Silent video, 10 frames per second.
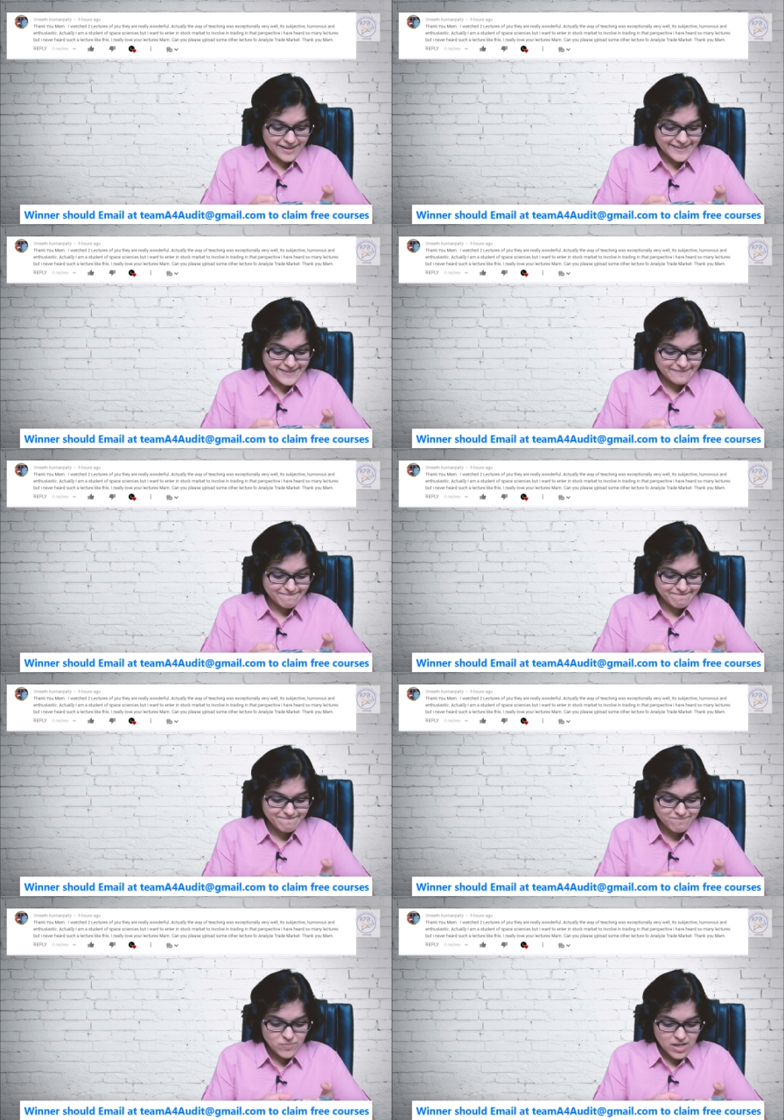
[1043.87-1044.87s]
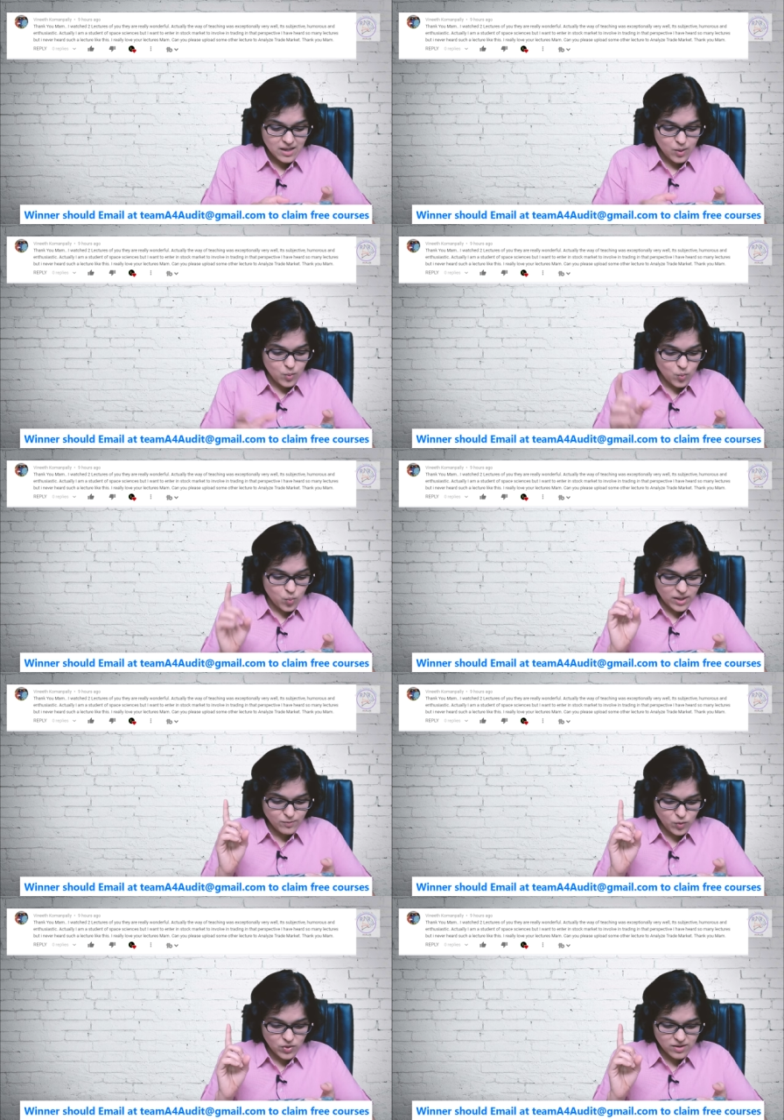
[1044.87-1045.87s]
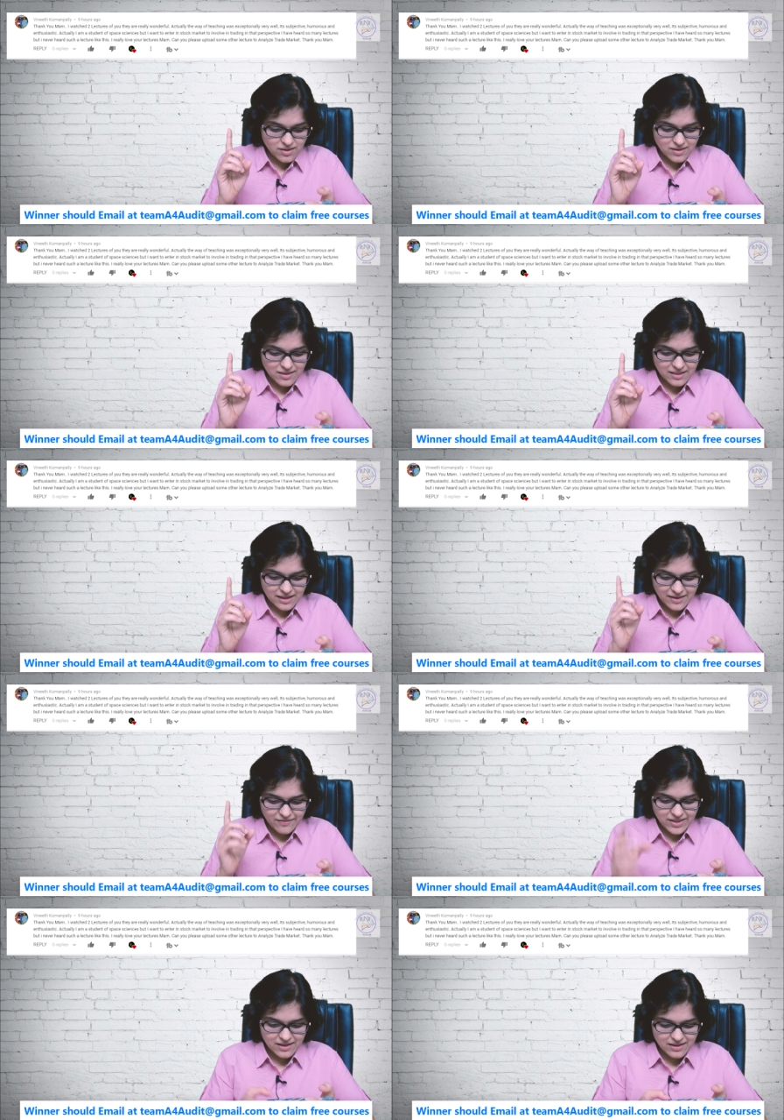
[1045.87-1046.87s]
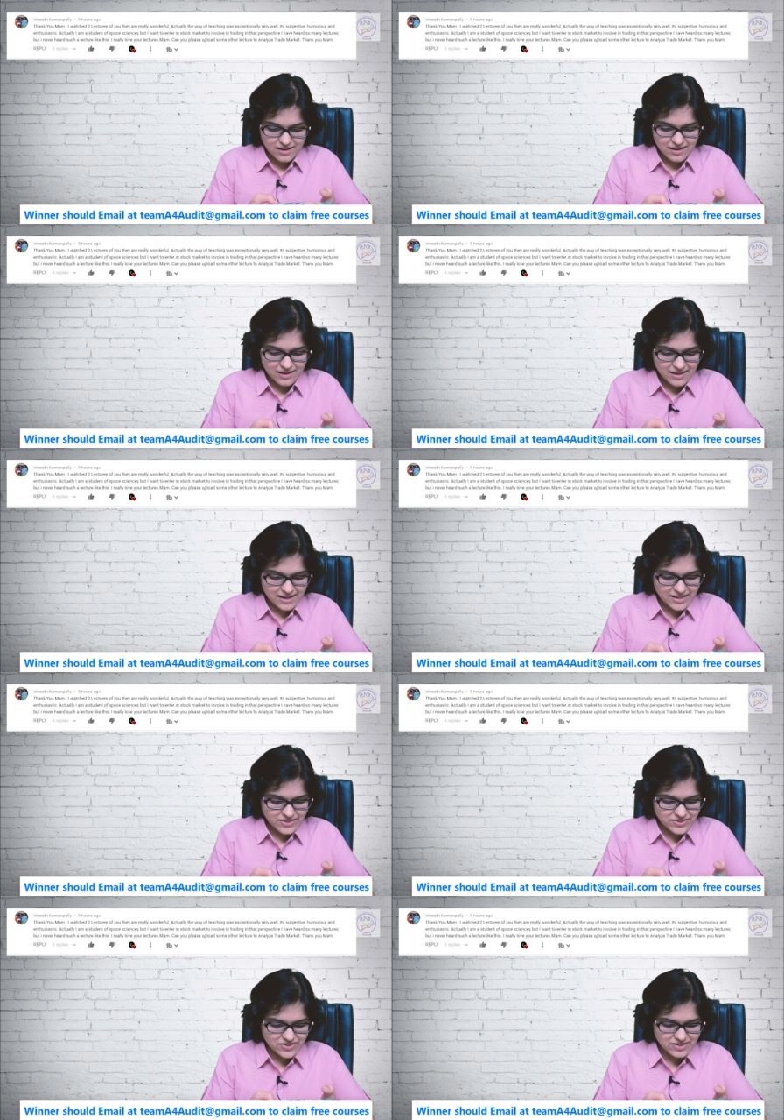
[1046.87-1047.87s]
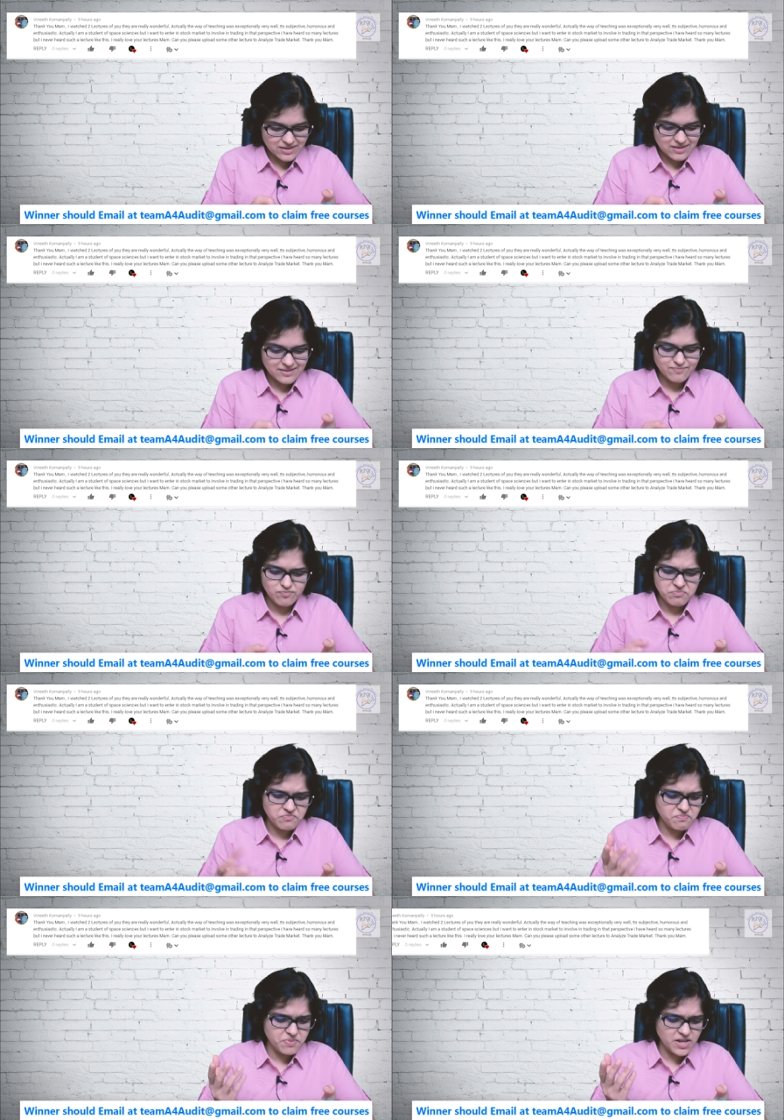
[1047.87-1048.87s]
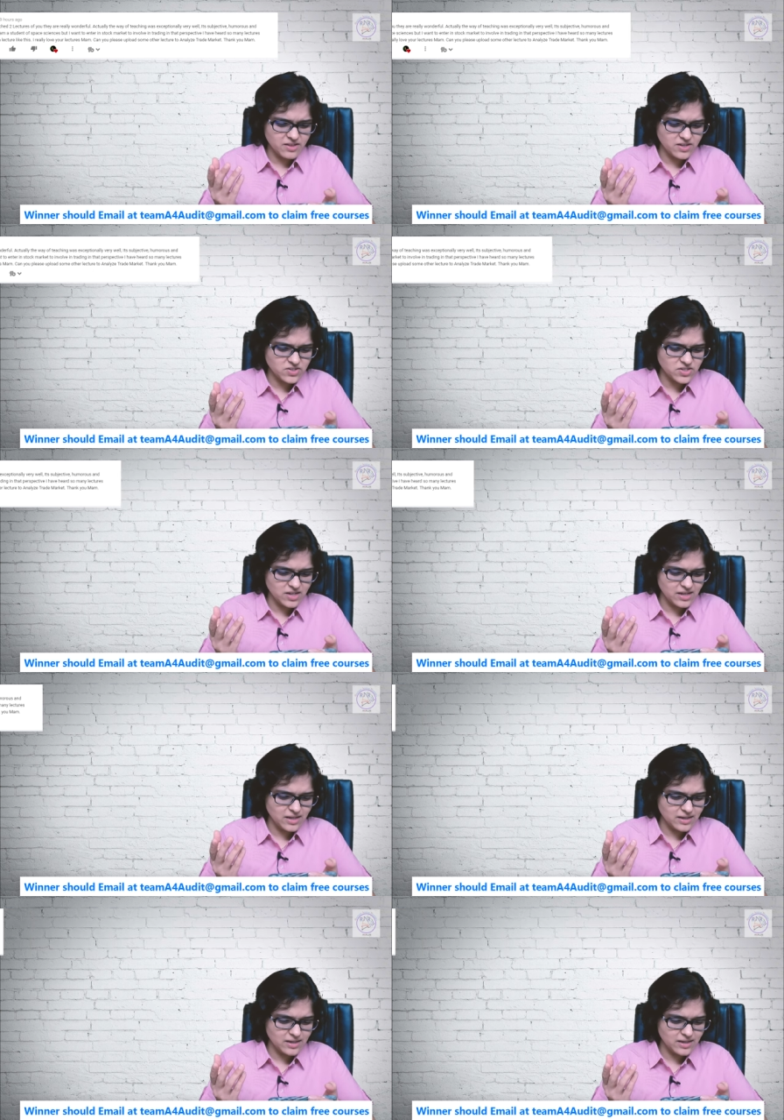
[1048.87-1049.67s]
Um, one more lucky winner is uh, Priyadarshini